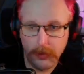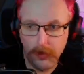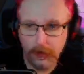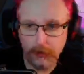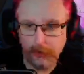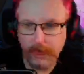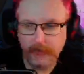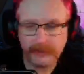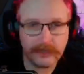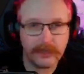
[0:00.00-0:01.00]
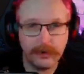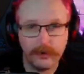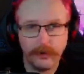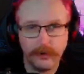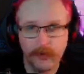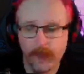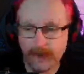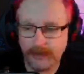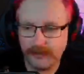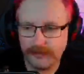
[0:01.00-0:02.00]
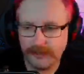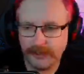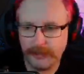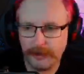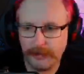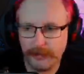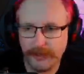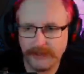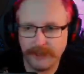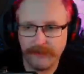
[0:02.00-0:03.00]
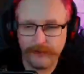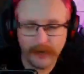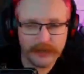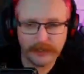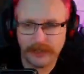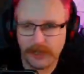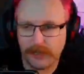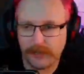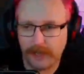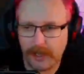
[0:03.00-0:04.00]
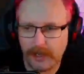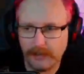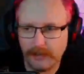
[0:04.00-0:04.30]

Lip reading: Well, that's cool. I did not think I'd be able to place a fish like that.